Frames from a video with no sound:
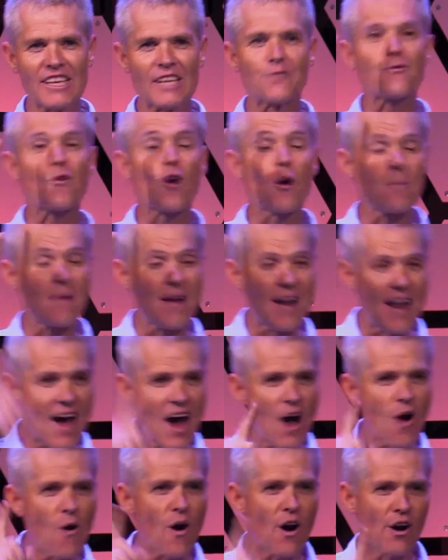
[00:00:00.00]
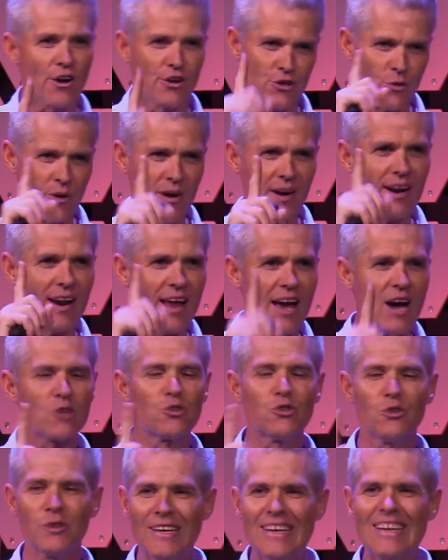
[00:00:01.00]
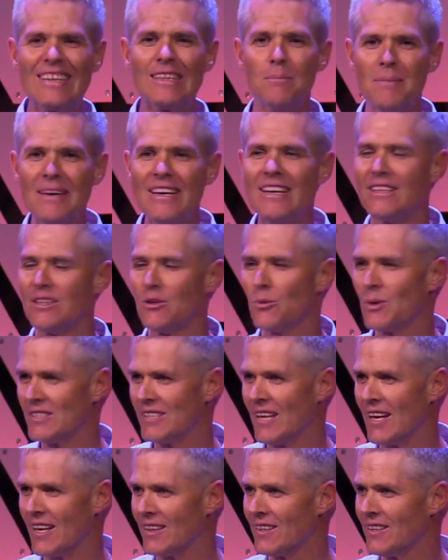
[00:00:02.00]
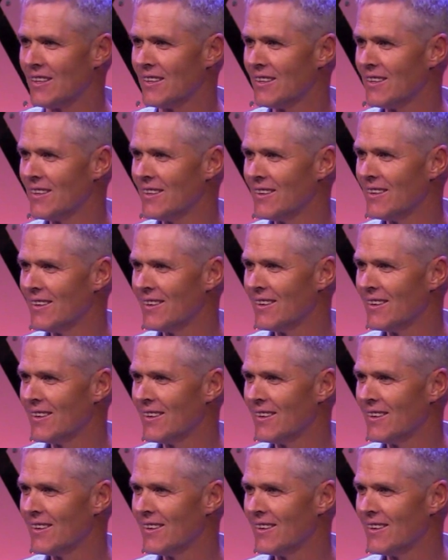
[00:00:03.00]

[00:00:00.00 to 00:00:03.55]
said, from now on, you are allowed to eat meat? Who was that?